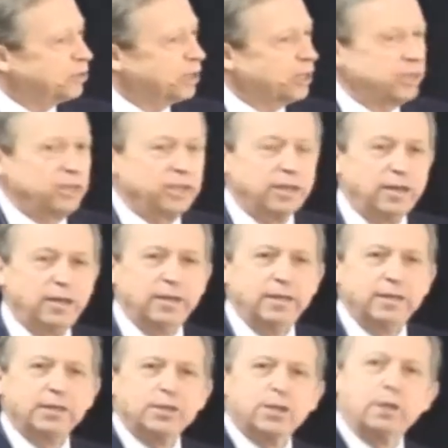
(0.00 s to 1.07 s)
tracking.
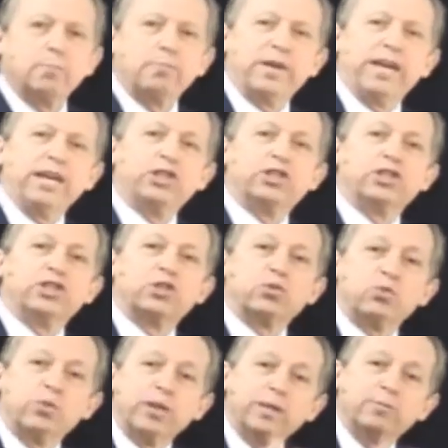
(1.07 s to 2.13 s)
Some
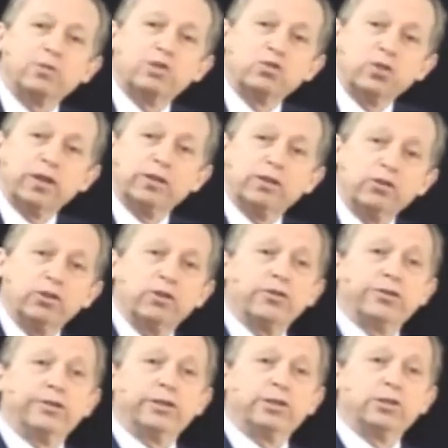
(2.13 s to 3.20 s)
patients re-obstruct their
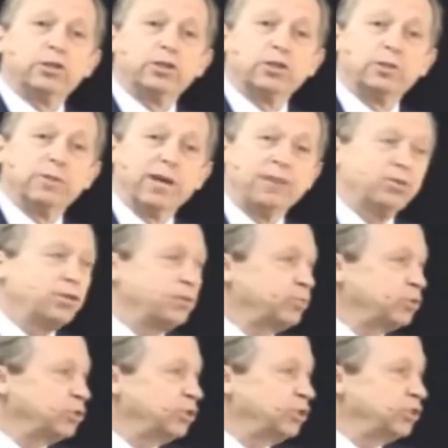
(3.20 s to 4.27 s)
urinary system after the
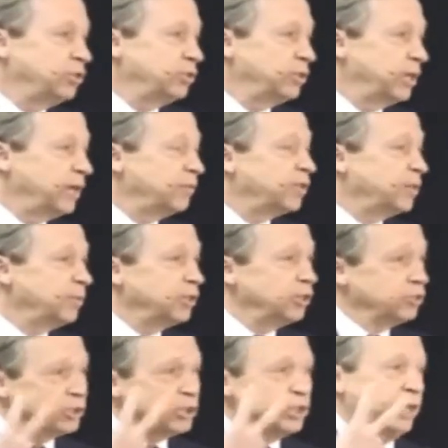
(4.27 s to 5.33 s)
procedure, and you have to come in
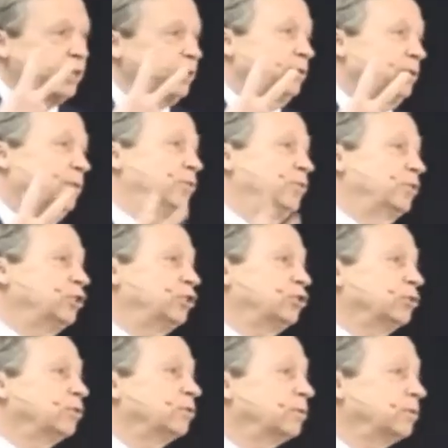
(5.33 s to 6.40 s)
and do a second
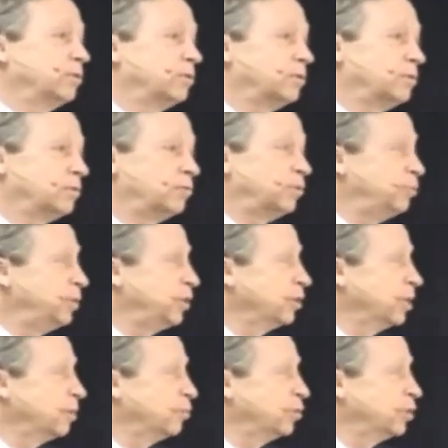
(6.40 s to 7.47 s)
operation, repeat
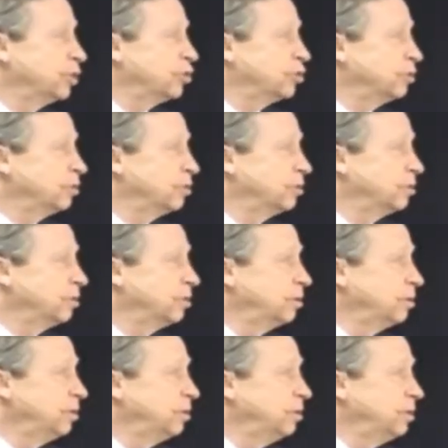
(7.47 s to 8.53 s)
operation.
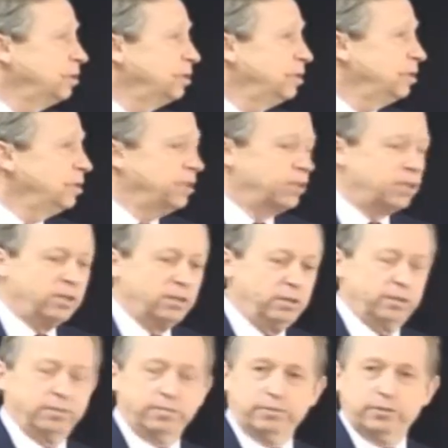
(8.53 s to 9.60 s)
It
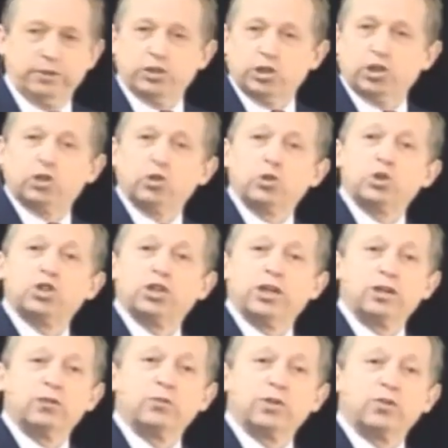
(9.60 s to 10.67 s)
is
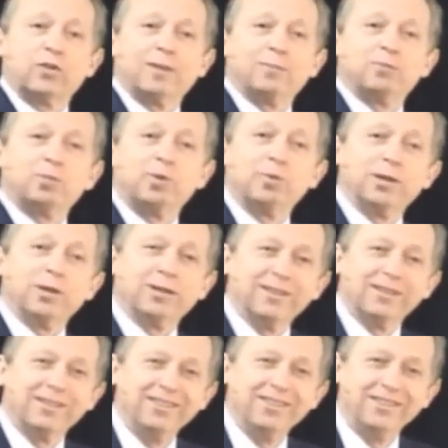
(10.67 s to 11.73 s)
associated with grams per minute.
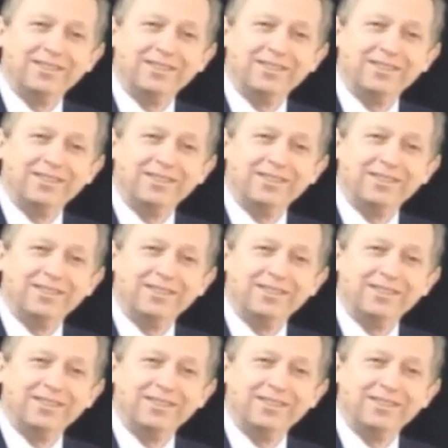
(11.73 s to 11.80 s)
